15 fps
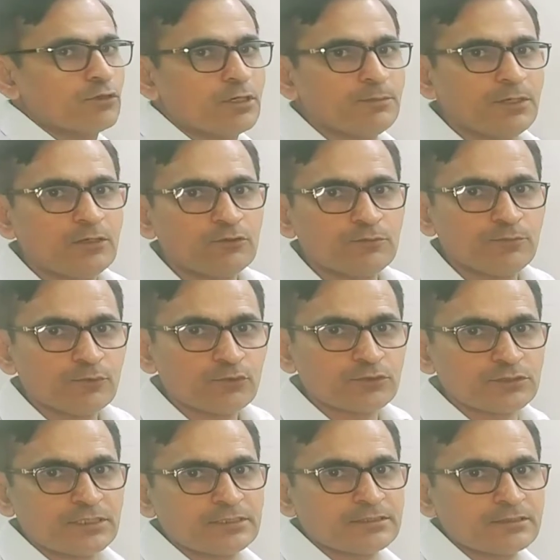talk about
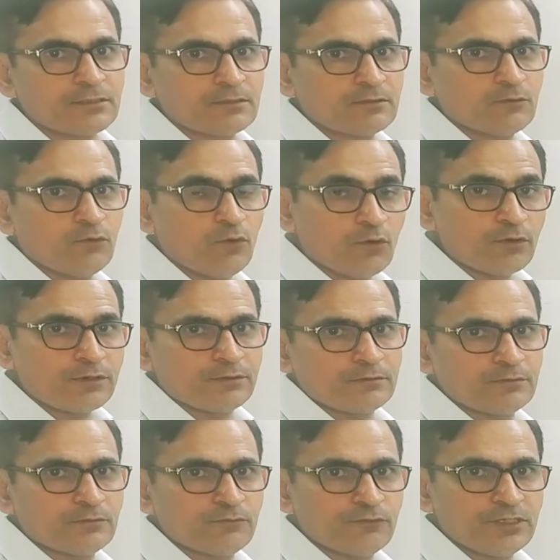procession.
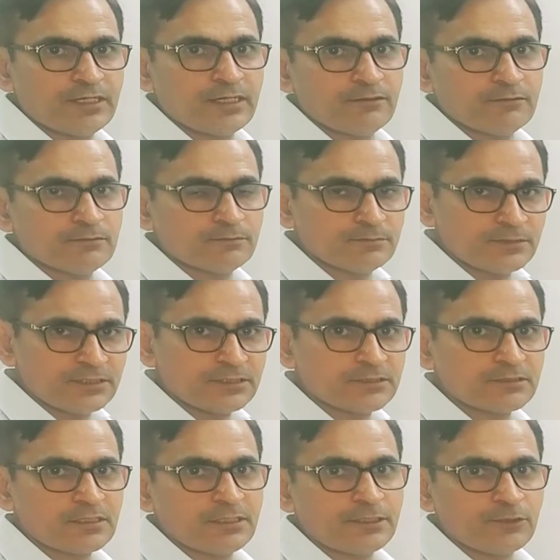Own. We have
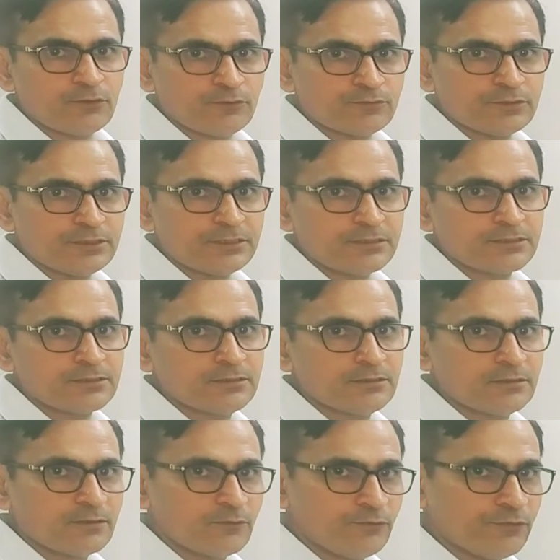these kind of things.
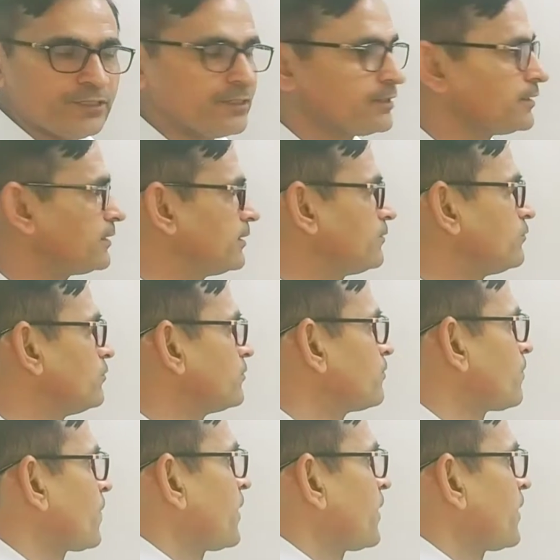We have.